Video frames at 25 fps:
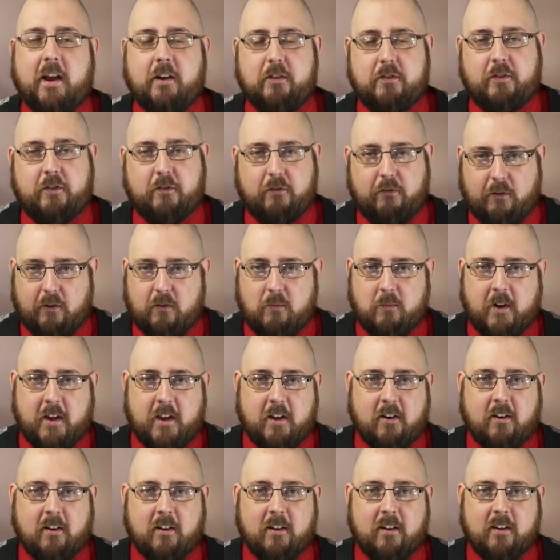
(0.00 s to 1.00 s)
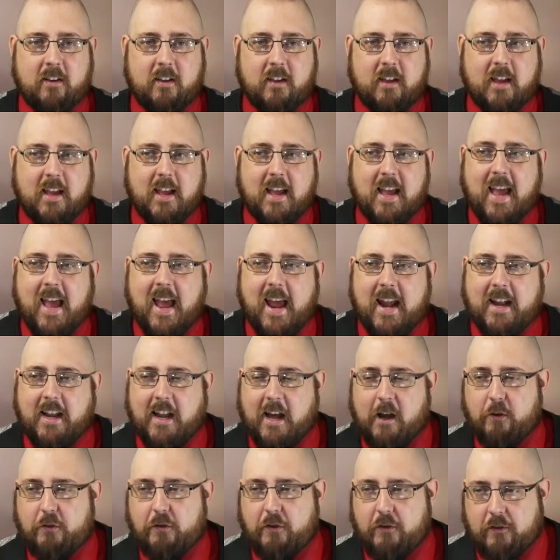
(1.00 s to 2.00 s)
how screwed we are and
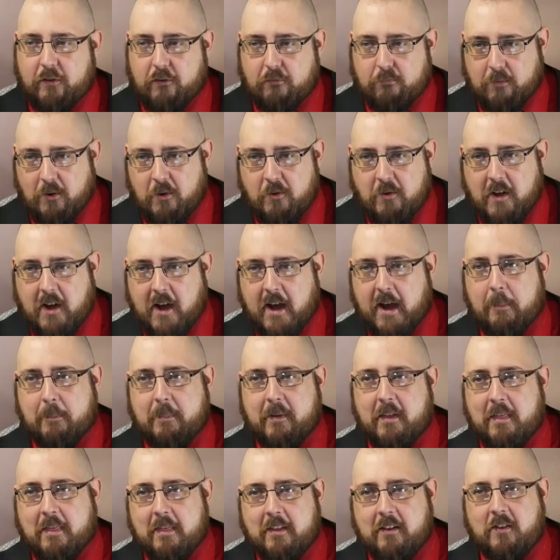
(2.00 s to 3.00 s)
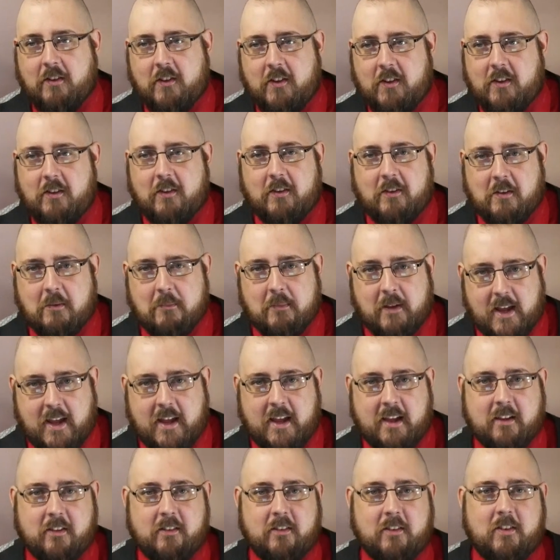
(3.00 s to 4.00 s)
how screwed up this system
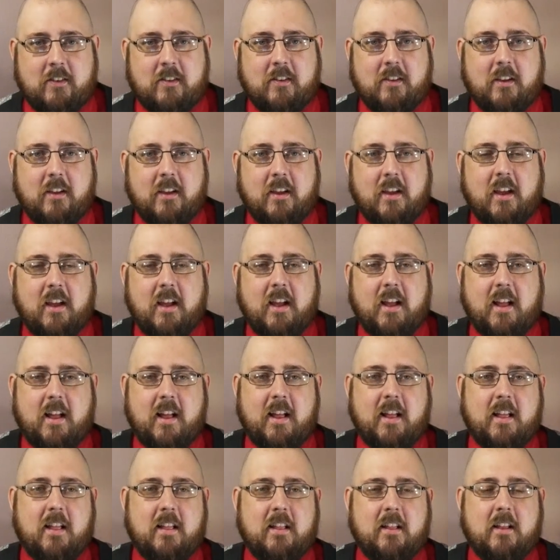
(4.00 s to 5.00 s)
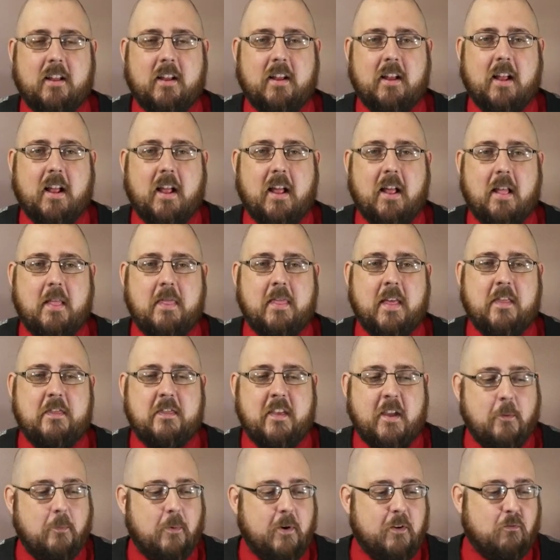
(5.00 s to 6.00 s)
is, that
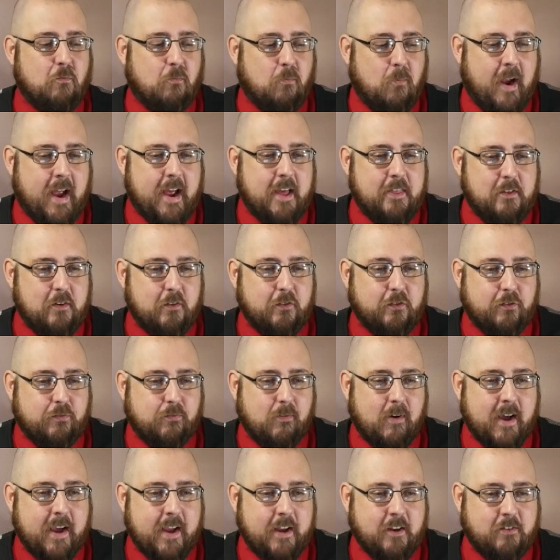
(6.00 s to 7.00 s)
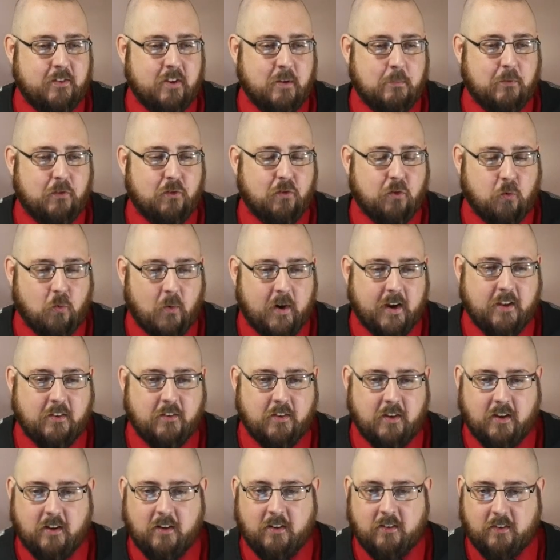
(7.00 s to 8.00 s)
they would rather try some
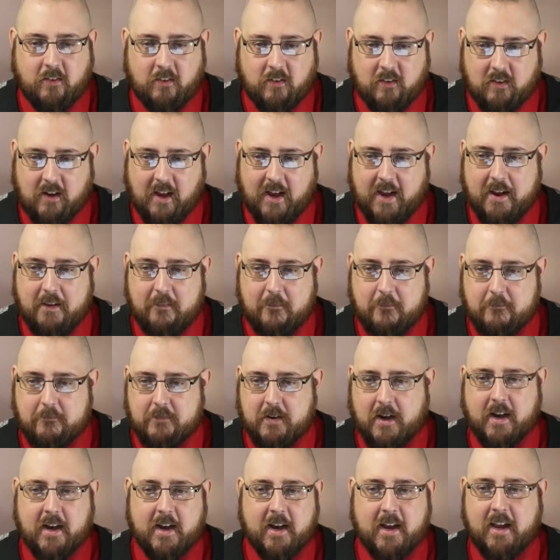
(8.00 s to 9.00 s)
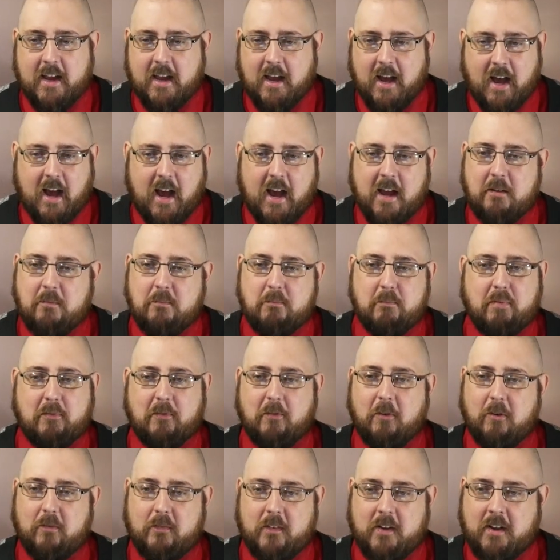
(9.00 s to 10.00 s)
crazy sci-fi,
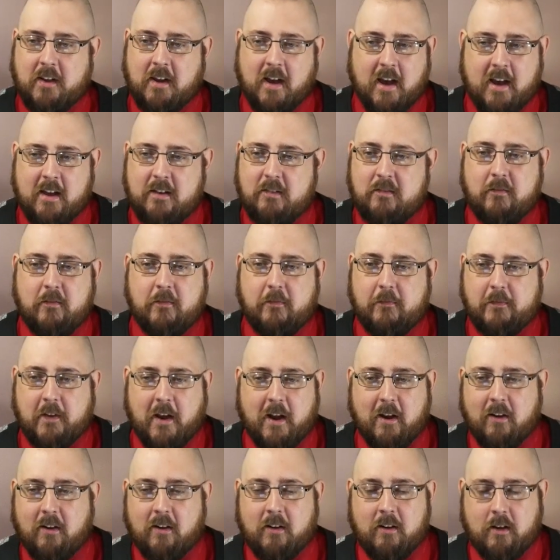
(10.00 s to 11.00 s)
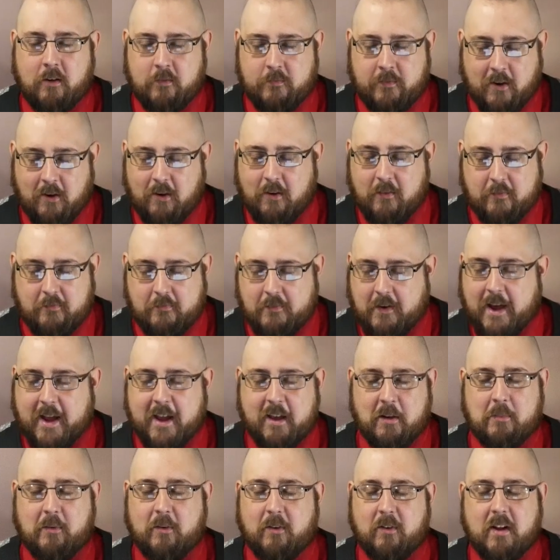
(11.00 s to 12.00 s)
unproven, unfair,
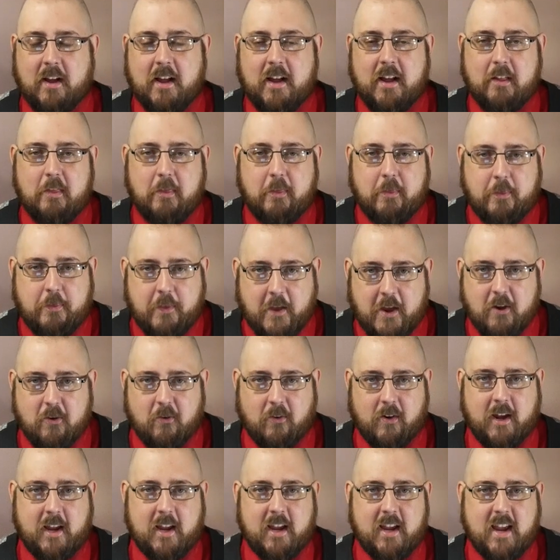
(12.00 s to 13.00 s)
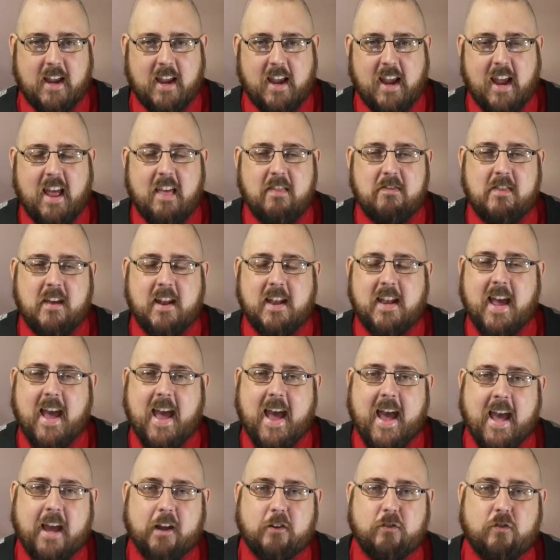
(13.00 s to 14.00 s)
verifiable theory than
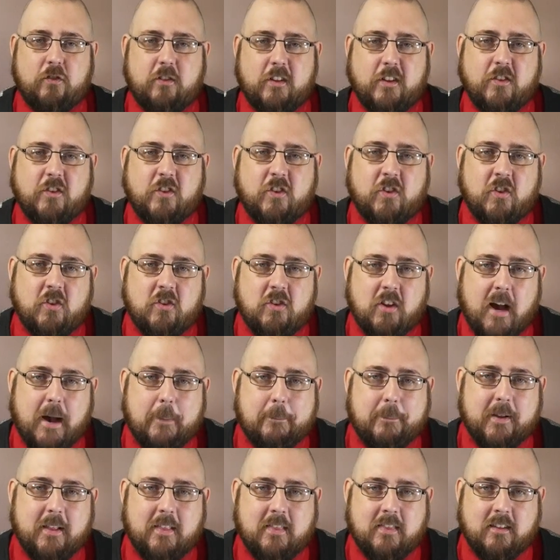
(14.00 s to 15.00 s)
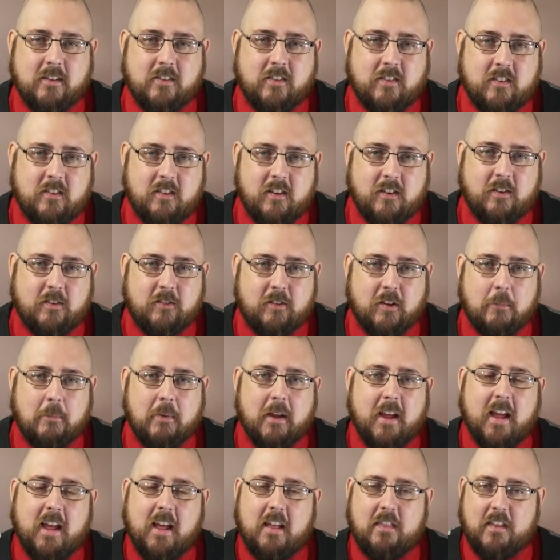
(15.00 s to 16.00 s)
actually stop the system
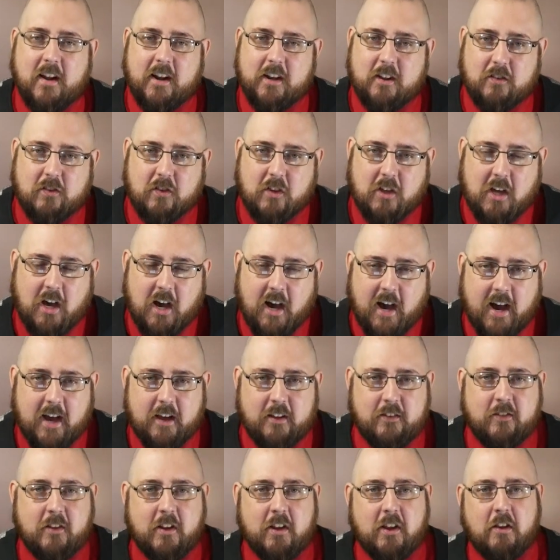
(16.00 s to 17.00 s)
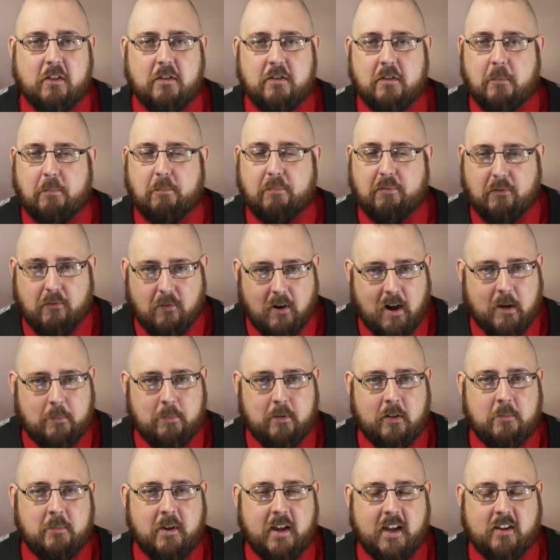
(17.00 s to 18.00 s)
that is causing the
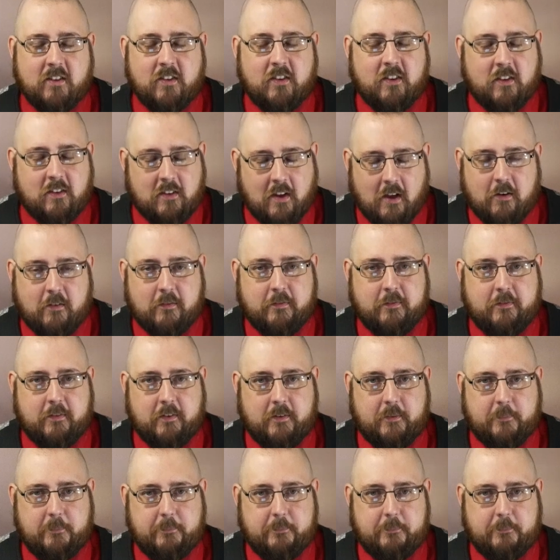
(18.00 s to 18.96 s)
problem itself.